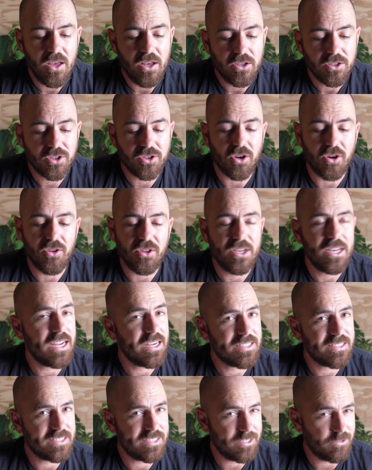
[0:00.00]
So the
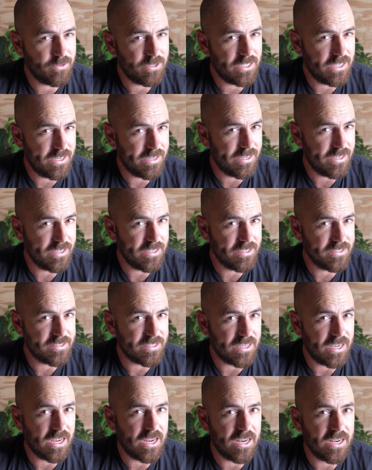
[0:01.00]
next thing we need is
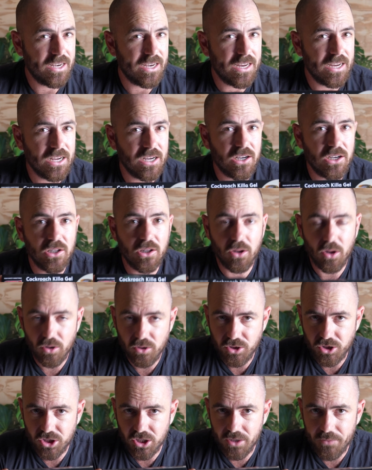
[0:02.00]
an
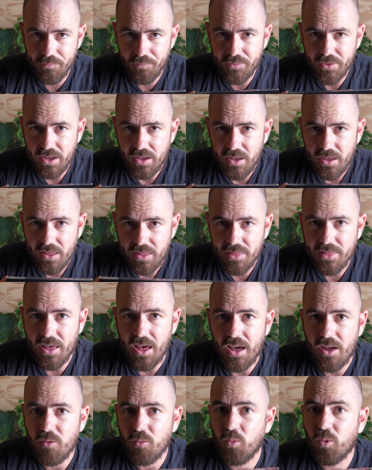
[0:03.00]
enclosure
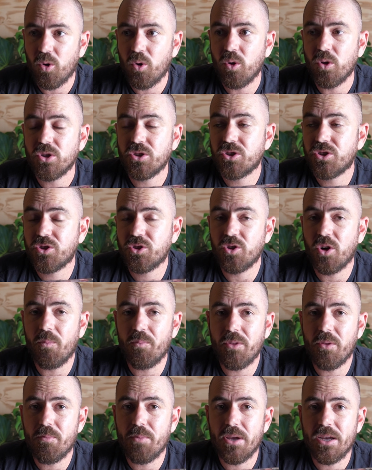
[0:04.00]
that will
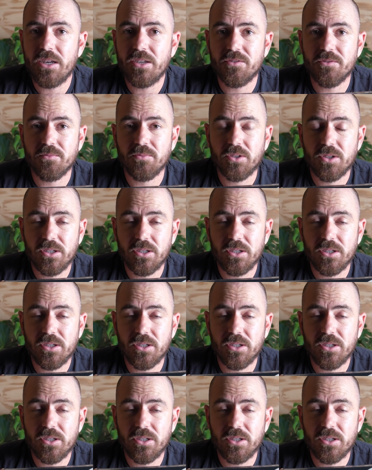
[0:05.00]
stop the bees from